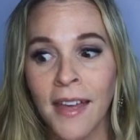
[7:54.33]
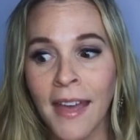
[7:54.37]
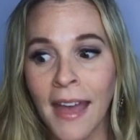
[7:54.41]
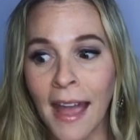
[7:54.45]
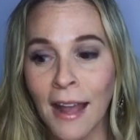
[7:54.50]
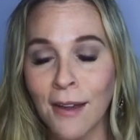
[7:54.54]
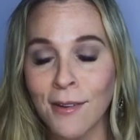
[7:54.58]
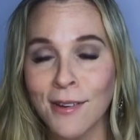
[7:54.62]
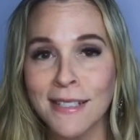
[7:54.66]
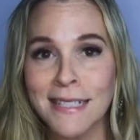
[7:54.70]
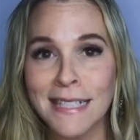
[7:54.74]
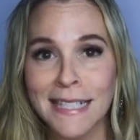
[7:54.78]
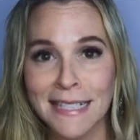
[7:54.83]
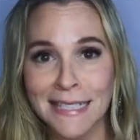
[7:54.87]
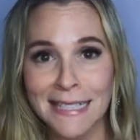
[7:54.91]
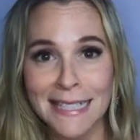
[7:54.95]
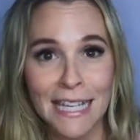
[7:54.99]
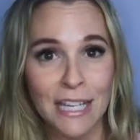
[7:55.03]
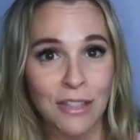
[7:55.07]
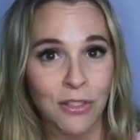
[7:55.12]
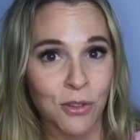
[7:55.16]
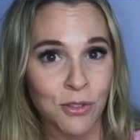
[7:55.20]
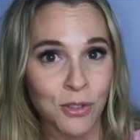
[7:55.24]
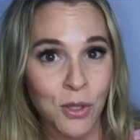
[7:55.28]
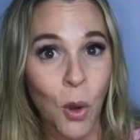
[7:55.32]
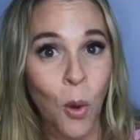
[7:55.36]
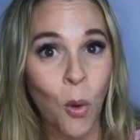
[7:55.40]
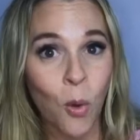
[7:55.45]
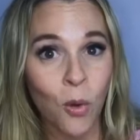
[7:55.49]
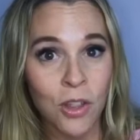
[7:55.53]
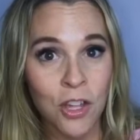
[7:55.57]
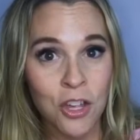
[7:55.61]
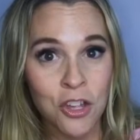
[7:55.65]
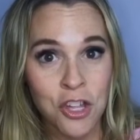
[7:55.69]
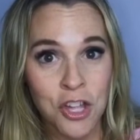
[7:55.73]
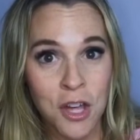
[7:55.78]
I always say it's like those
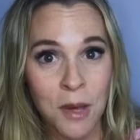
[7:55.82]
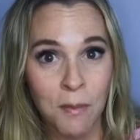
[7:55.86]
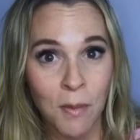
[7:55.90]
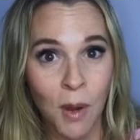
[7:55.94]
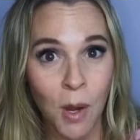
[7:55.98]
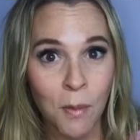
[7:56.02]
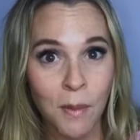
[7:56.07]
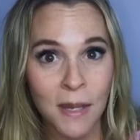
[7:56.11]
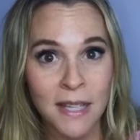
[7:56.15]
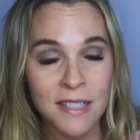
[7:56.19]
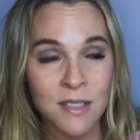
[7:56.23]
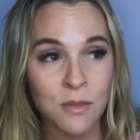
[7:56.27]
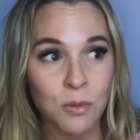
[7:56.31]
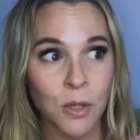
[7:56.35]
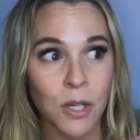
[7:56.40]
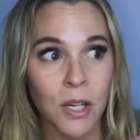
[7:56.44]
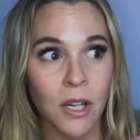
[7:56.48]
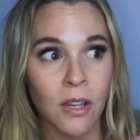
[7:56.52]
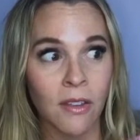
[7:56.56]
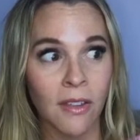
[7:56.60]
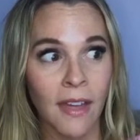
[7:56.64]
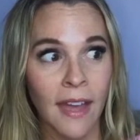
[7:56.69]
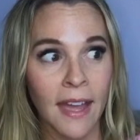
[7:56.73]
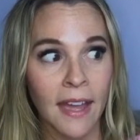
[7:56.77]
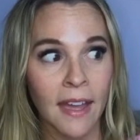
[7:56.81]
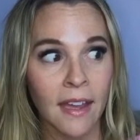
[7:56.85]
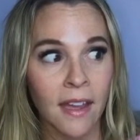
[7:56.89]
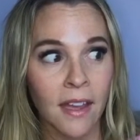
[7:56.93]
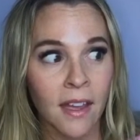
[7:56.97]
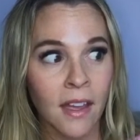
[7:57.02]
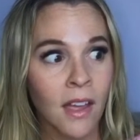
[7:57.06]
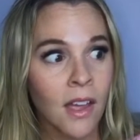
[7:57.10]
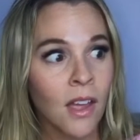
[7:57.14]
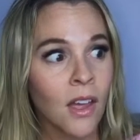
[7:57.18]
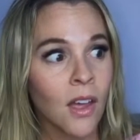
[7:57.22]
holy shit moments where you're like,